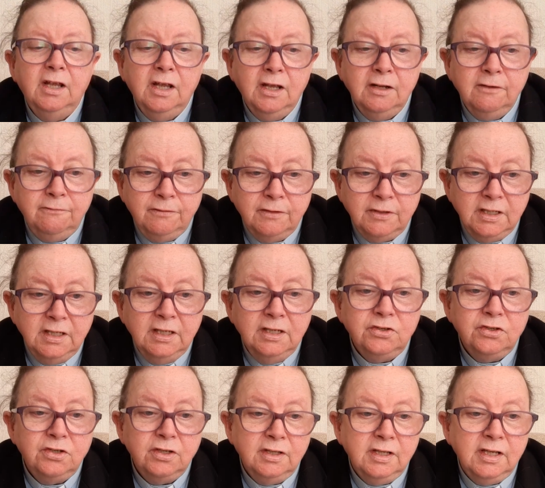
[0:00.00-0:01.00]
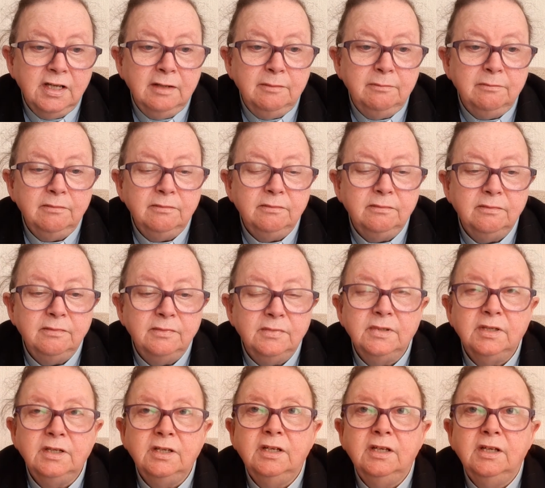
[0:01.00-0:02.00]
And for each of them,
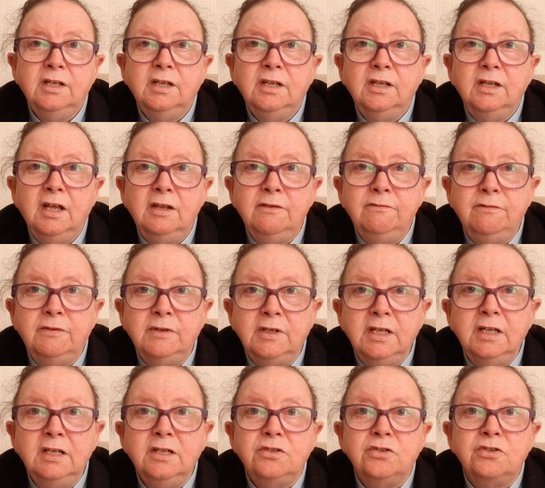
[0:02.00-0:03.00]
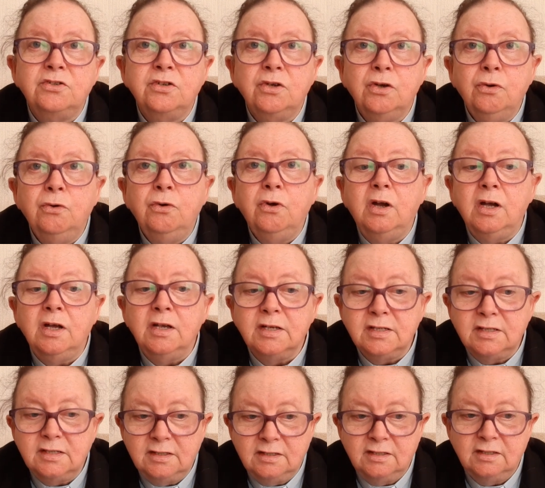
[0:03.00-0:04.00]
and for each of
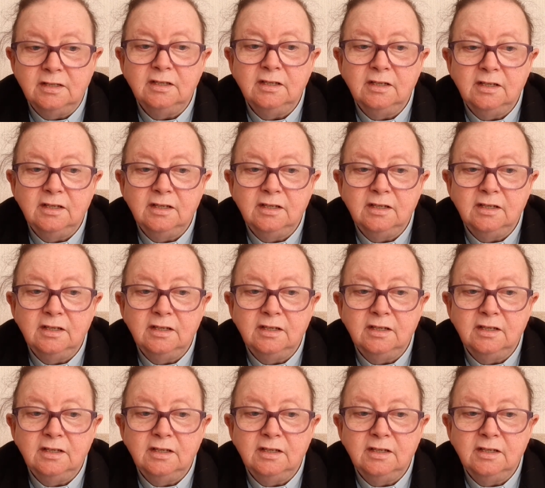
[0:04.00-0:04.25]
us,